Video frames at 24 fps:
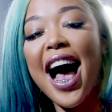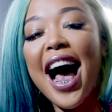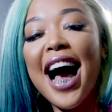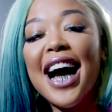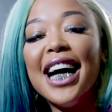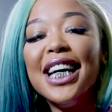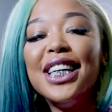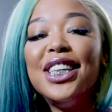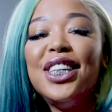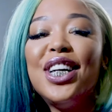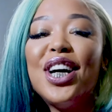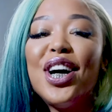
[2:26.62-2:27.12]

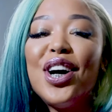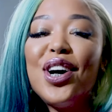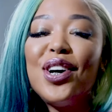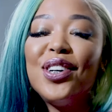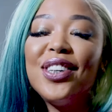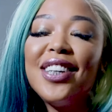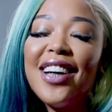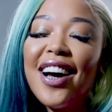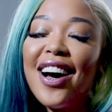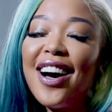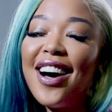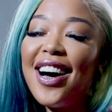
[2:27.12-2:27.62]
I
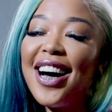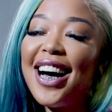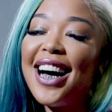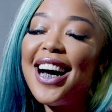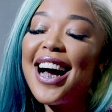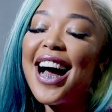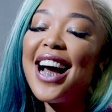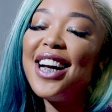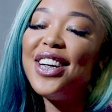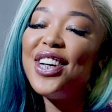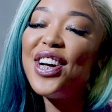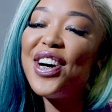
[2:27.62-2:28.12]
know,
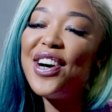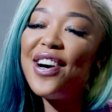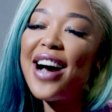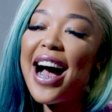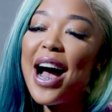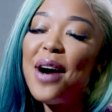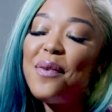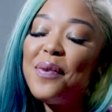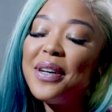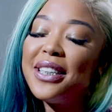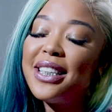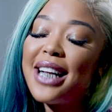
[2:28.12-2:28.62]
y'all. I know.
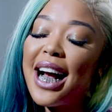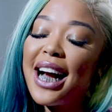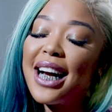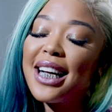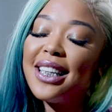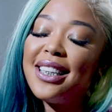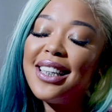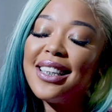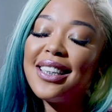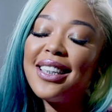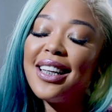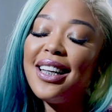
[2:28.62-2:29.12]
I wish I
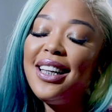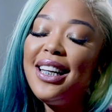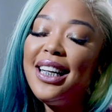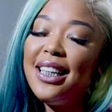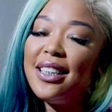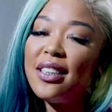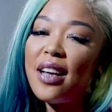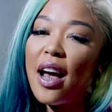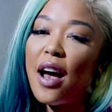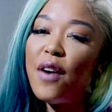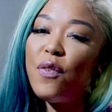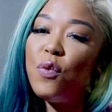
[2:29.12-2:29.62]
could just at
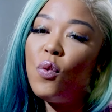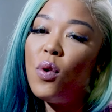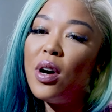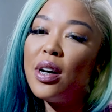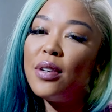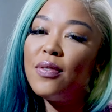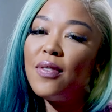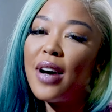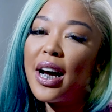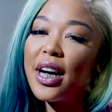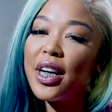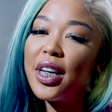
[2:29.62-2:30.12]
least have
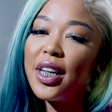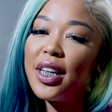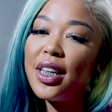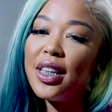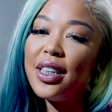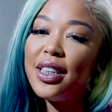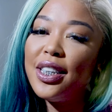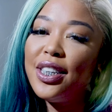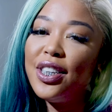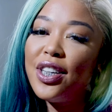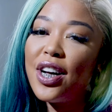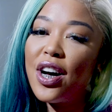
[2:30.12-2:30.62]
one
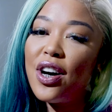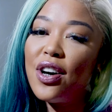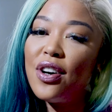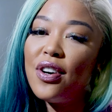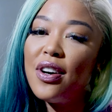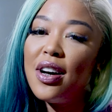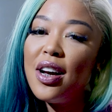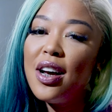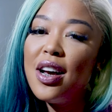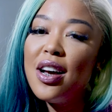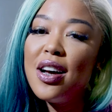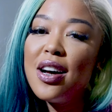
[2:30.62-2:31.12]
record, you
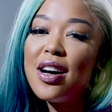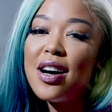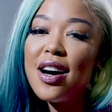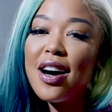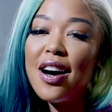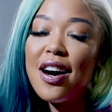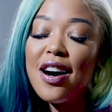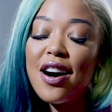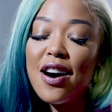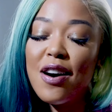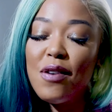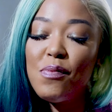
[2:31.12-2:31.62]
know.
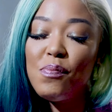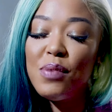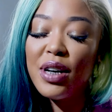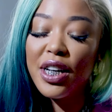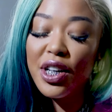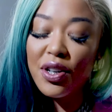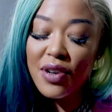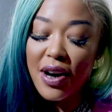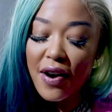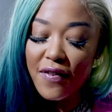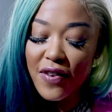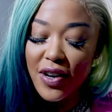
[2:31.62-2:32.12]
Um,
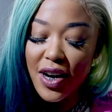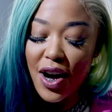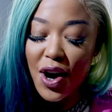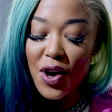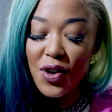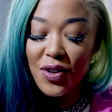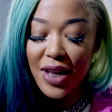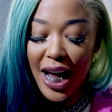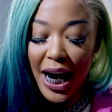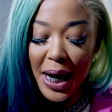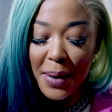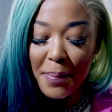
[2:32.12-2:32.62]
but you never
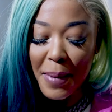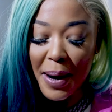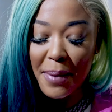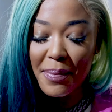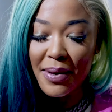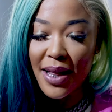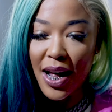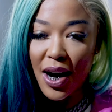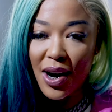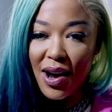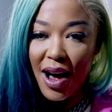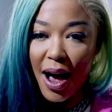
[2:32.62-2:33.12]
know. Like
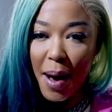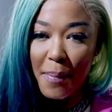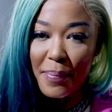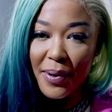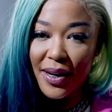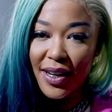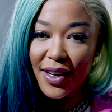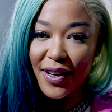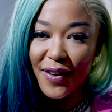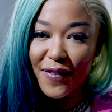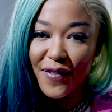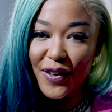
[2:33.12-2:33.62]
maybe that'll
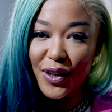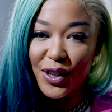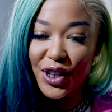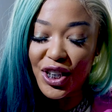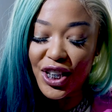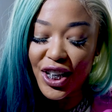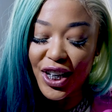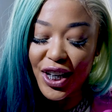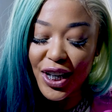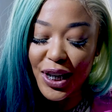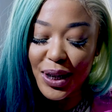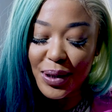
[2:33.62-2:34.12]
happen in the
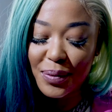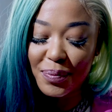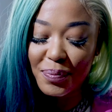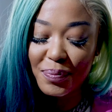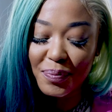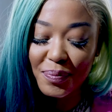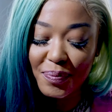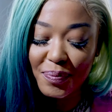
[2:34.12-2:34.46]
future.